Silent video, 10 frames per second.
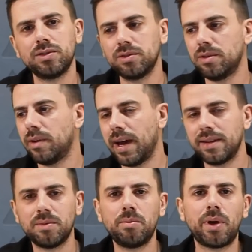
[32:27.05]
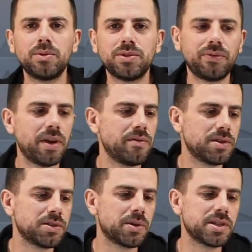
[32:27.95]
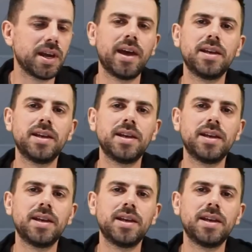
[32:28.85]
So go ahead, browse your favorite stores